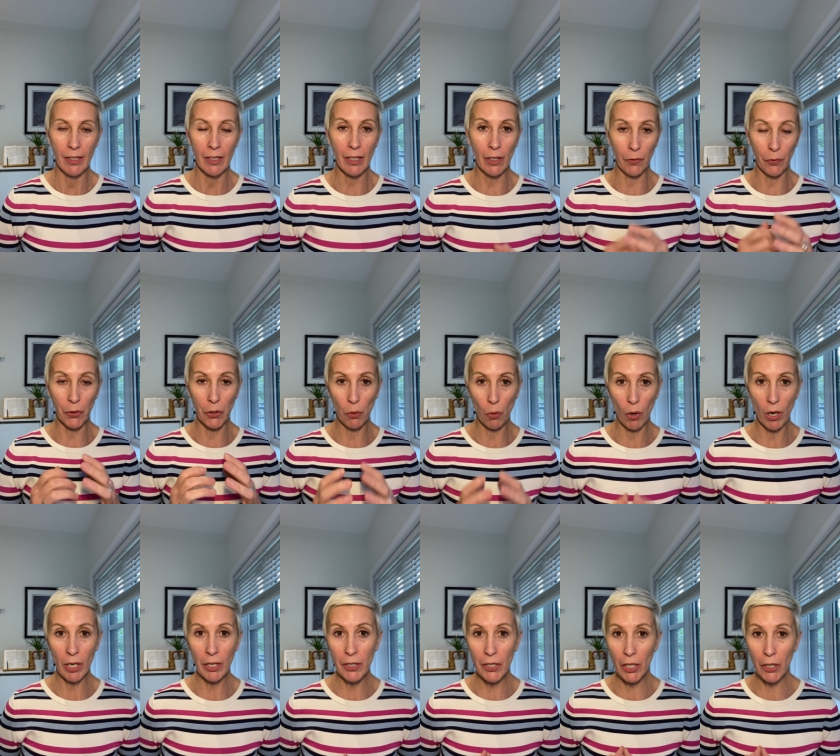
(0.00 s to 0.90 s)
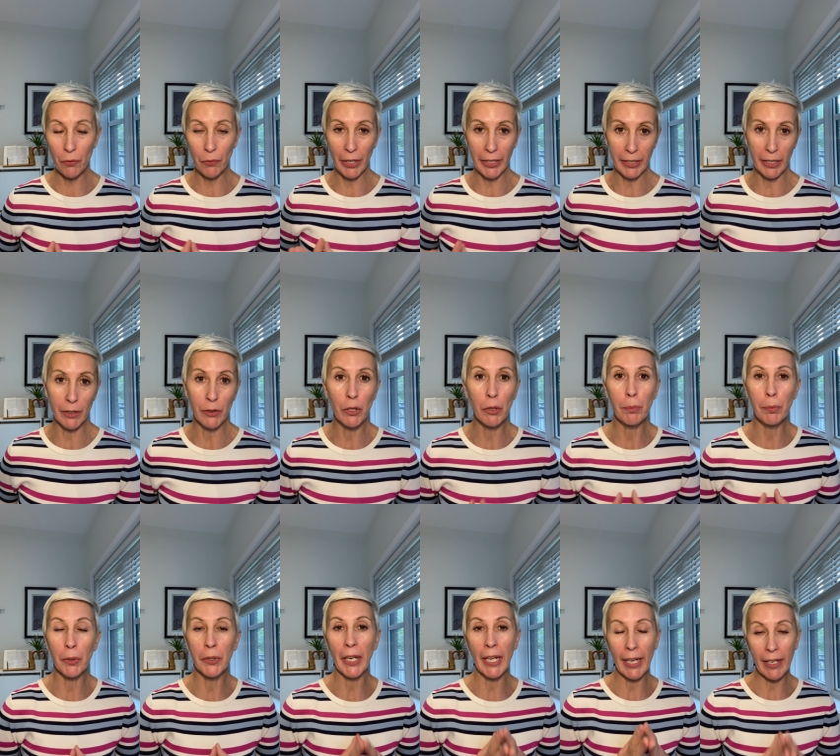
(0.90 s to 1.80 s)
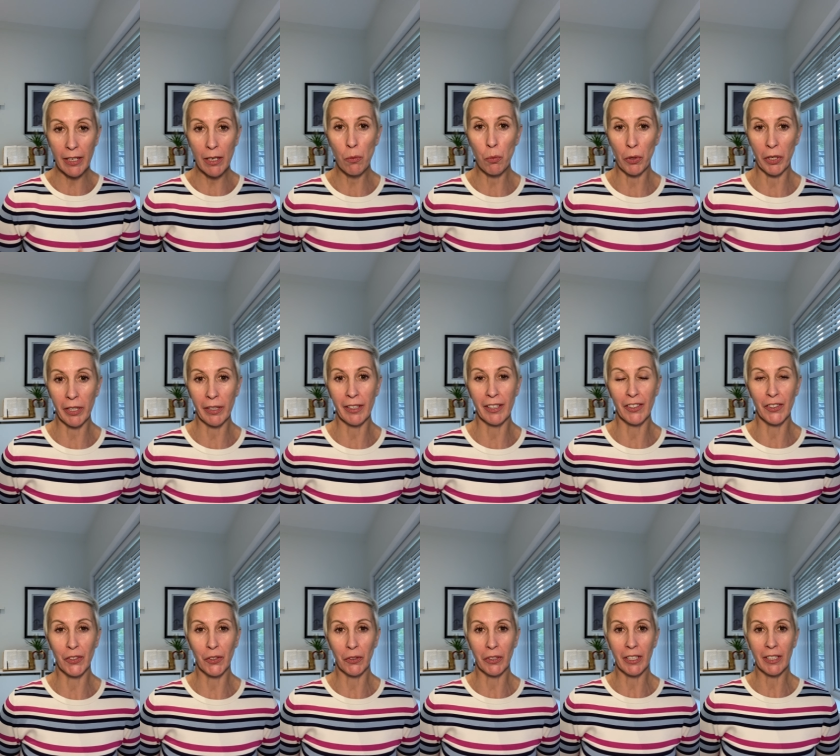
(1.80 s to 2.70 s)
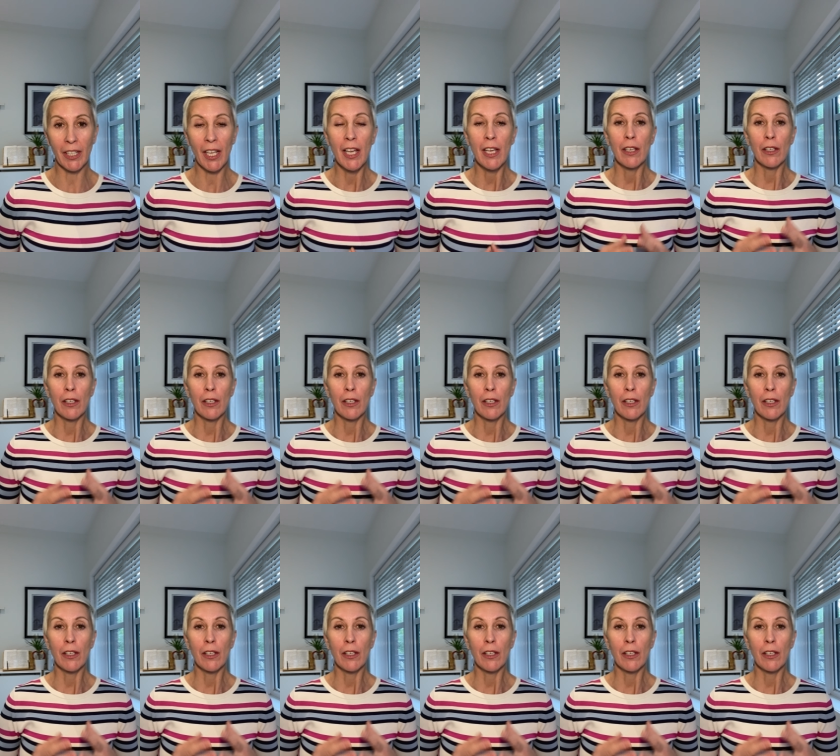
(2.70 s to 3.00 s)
if you are not ready to put any work into it,